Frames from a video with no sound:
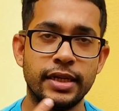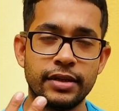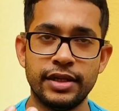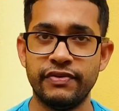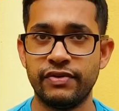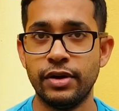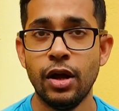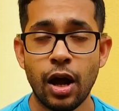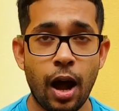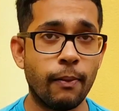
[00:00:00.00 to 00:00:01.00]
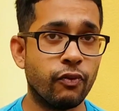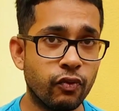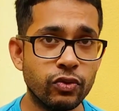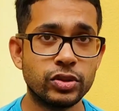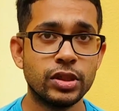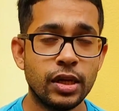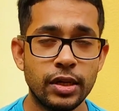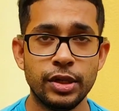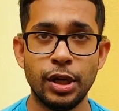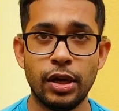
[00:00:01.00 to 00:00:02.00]
It can even uproot
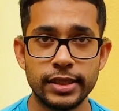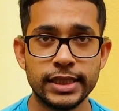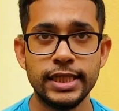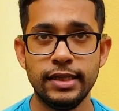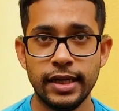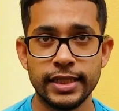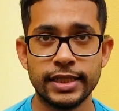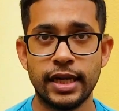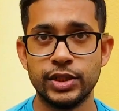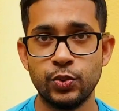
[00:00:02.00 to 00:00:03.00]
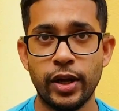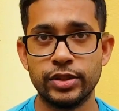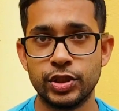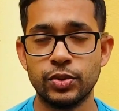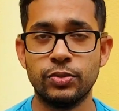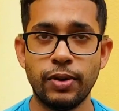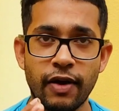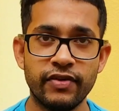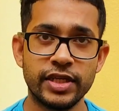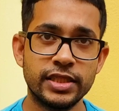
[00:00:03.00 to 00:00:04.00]
young seedlings as well. So
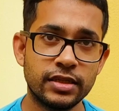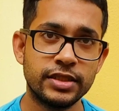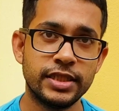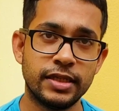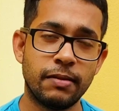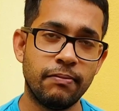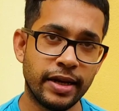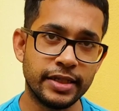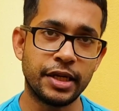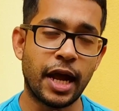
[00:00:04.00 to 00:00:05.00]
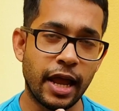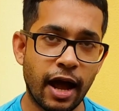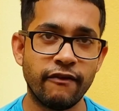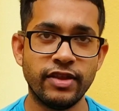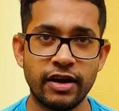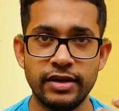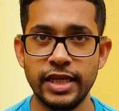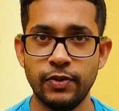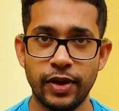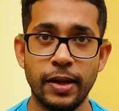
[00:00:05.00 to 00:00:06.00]
having it in a container meant that I have that
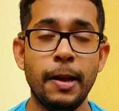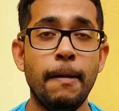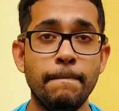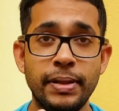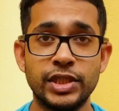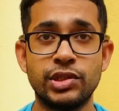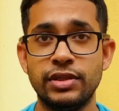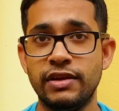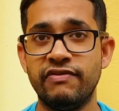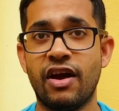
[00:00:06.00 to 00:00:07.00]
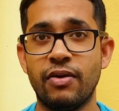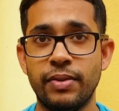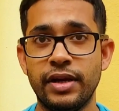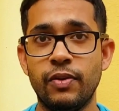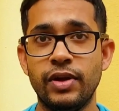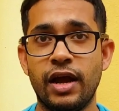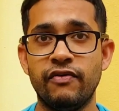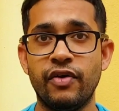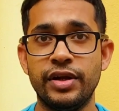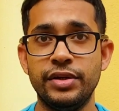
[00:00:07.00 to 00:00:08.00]
leeway based on the environment that we
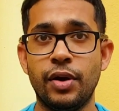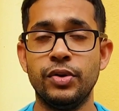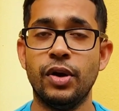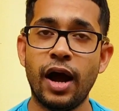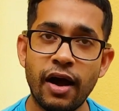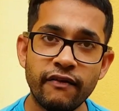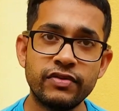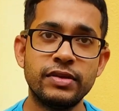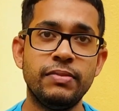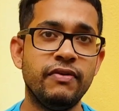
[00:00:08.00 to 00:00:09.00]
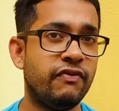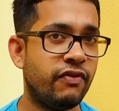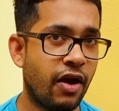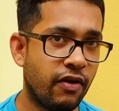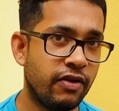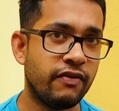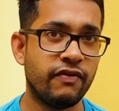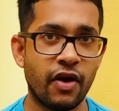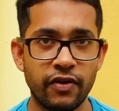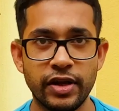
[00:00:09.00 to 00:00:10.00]
have right now. You have to be very,
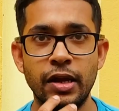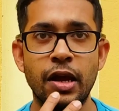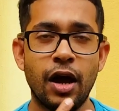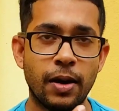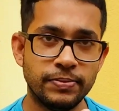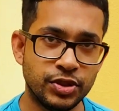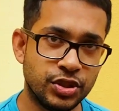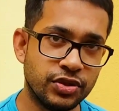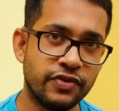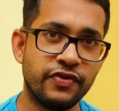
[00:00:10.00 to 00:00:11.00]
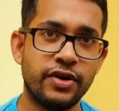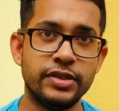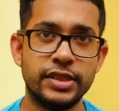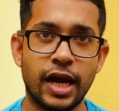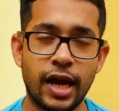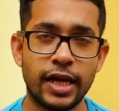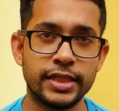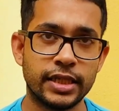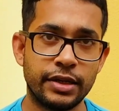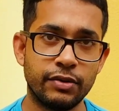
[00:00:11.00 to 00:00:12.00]
very observant
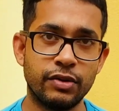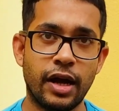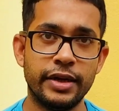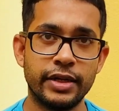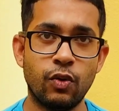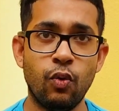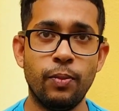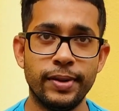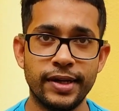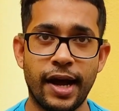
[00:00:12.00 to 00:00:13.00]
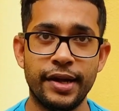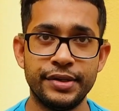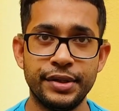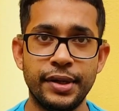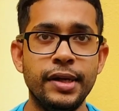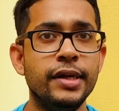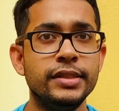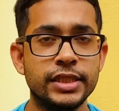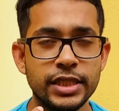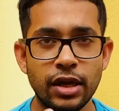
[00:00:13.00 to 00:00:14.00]
as an organic home gardener
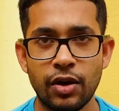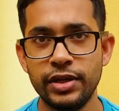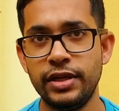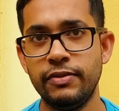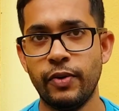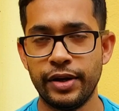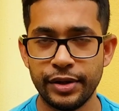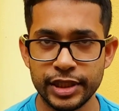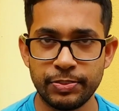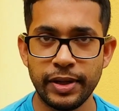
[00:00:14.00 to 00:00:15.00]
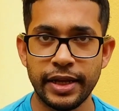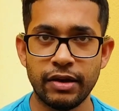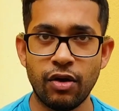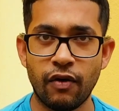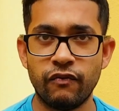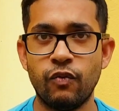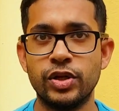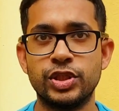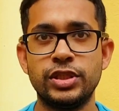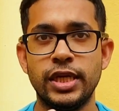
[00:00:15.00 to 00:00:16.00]
to see how the weather is playing off,
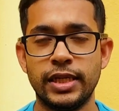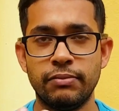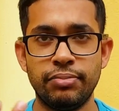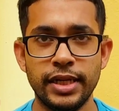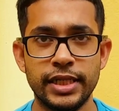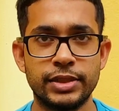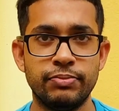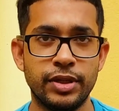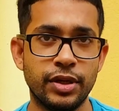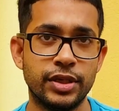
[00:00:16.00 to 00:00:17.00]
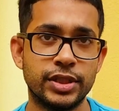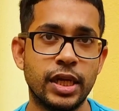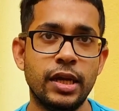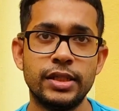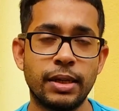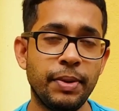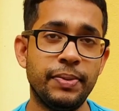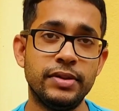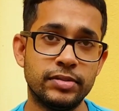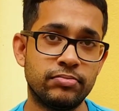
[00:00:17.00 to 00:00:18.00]
what's taking place, because some
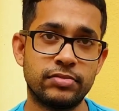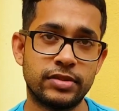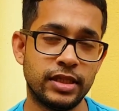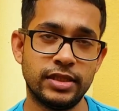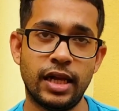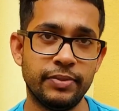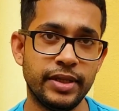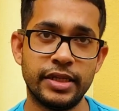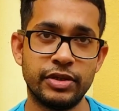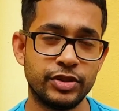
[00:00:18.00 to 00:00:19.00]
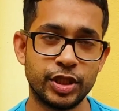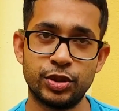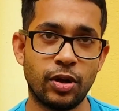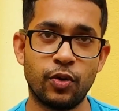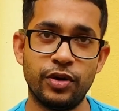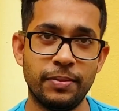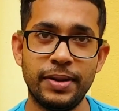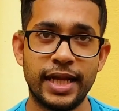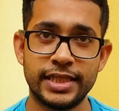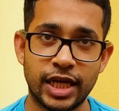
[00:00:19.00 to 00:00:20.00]
people, they tell me that they're just not going to
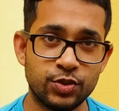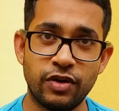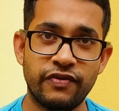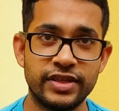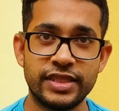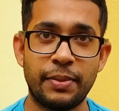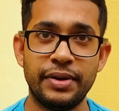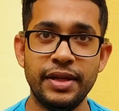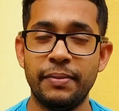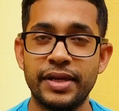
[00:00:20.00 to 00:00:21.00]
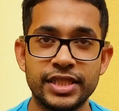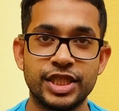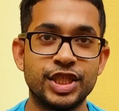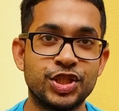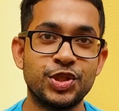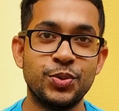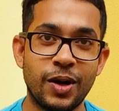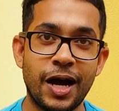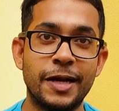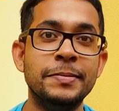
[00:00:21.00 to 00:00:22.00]
plant at all for this time of the year because it's just so
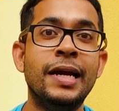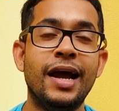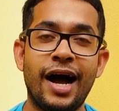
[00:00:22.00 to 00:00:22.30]
hot.